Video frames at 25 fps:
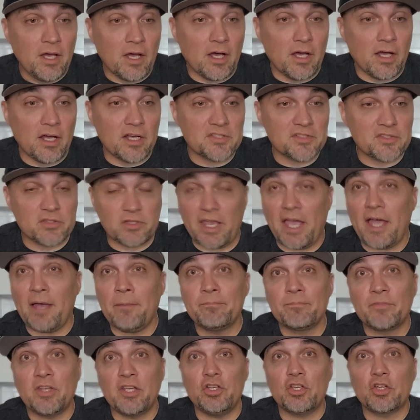So yeah,
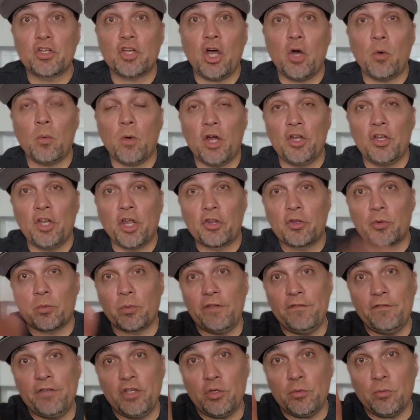there you go. Another
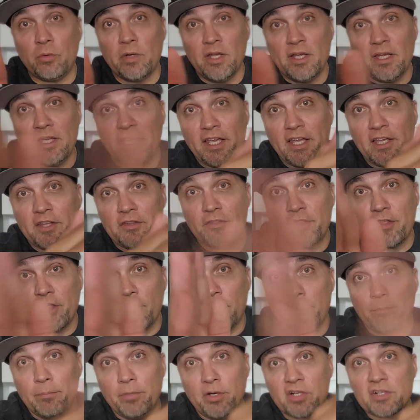review in
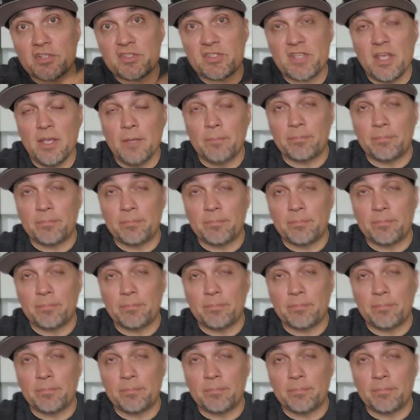the books.